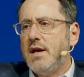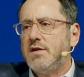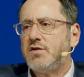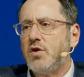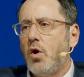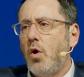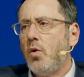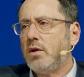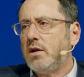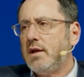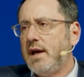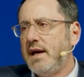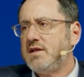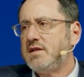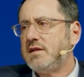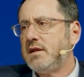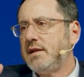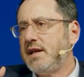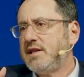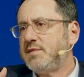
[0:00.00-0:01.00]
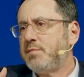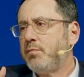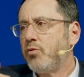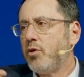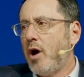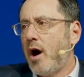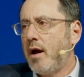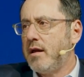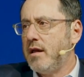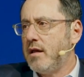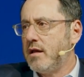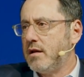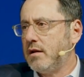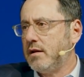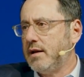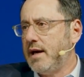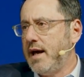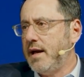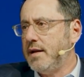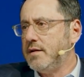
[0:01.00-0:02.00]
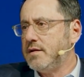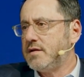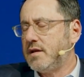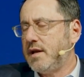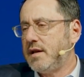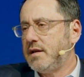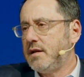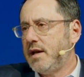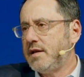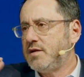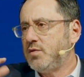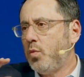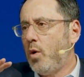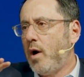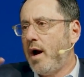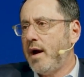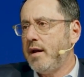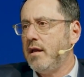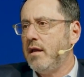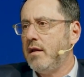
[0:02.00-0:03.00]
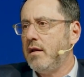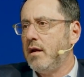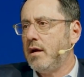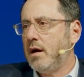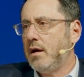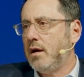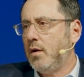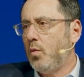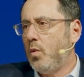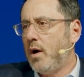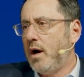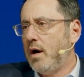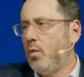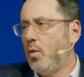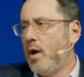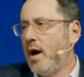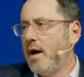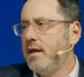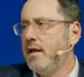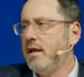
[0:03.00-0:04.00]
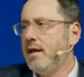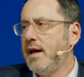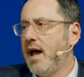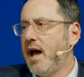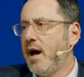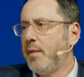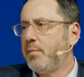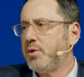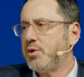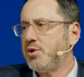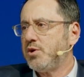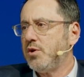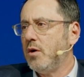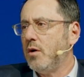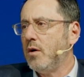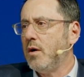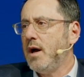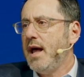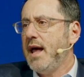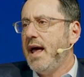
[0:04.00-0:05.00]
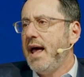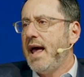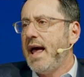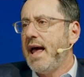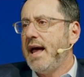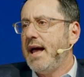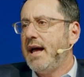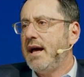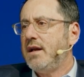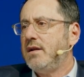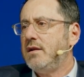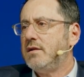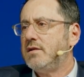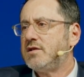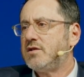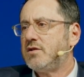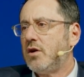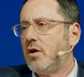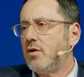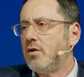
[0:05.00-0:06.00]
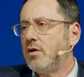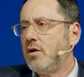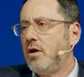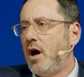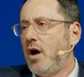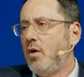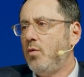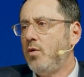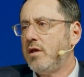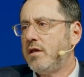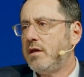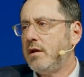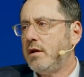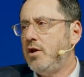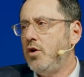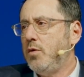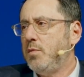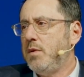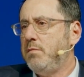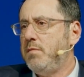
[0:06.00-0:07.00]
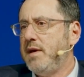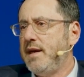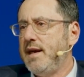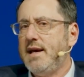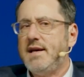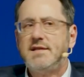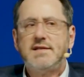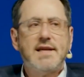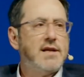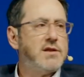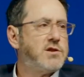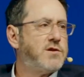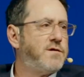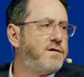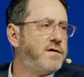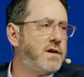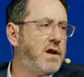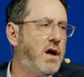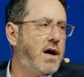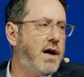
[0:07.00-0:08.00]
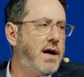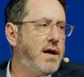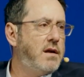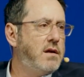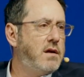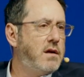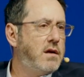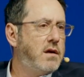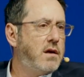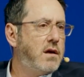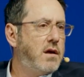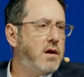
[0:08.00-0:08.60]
So let's broaden the lens. Let's widen the aperture and start not with human beings as flawed,